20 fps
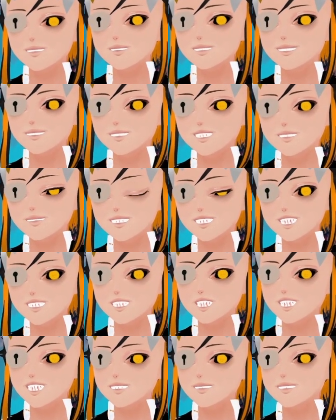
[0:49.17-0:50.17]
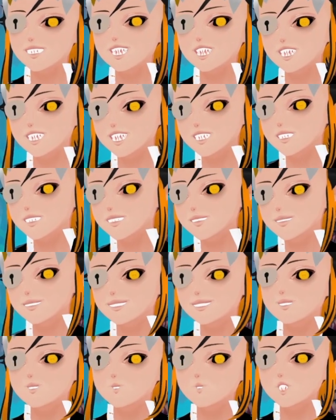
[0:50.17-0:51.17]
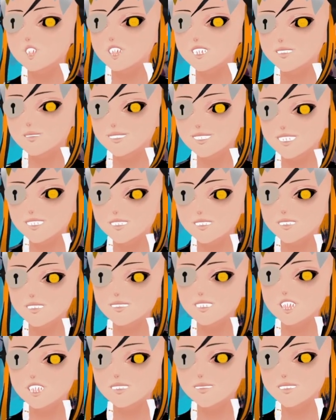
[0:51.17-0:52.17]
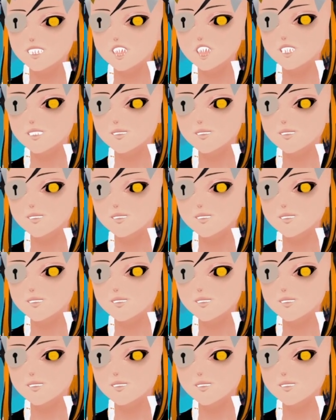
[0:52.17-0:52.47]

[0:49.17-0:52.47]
and this card makes that card a lot better. It also